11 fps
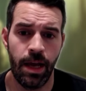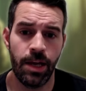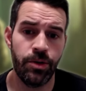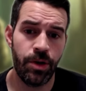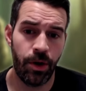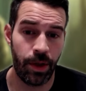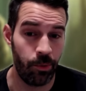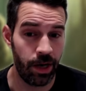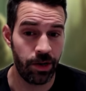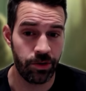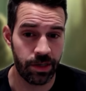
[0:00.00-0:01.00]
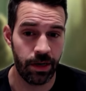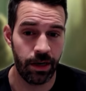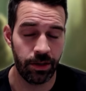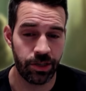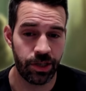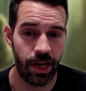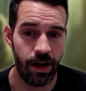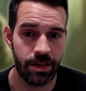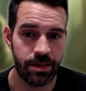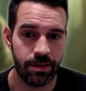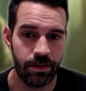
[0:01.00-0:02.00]
And you know that when I use Unleash
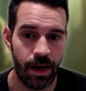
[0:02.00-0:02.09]
Chaos,